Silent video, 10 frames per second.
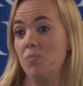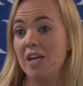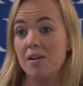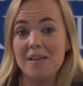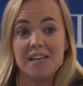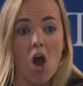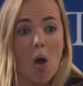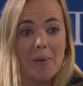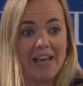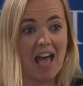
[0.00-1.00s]
and we're going to be
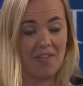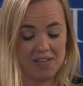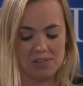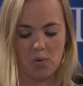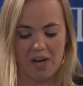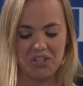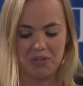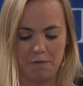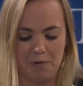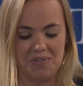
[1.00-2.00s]
coming at this
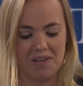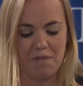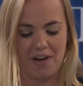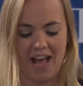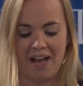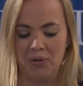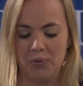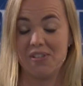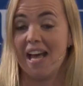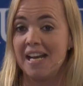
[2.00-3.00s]
question from different
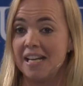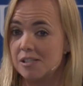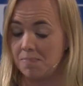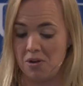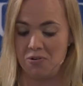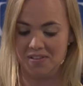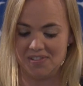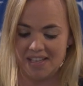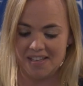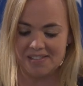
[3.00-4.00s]
angles and
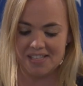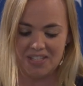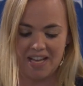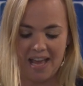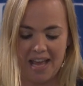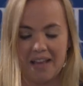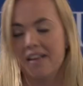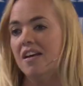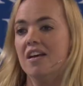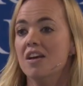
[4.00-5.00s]
experiences today.
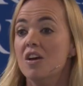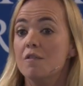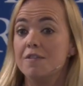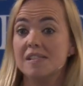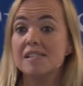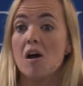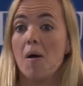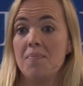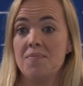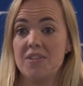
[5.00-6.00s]
For
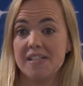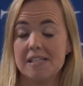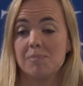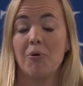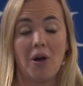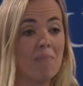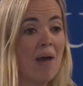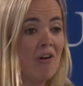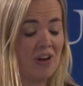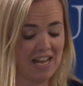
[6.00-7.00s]
some, this is
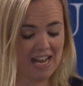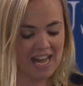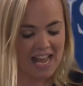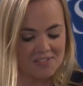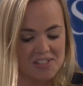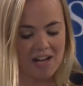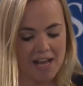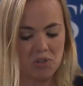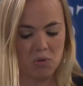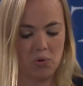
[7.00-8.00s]
primarily an
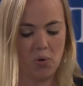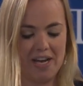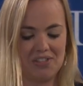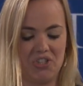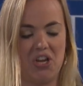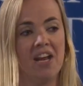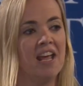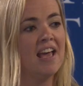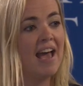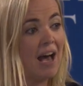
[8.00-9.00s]
intellectual question.
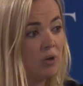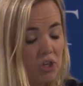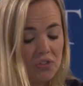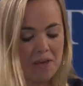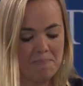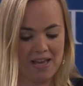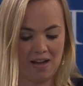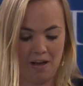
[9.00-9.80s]
How could there be a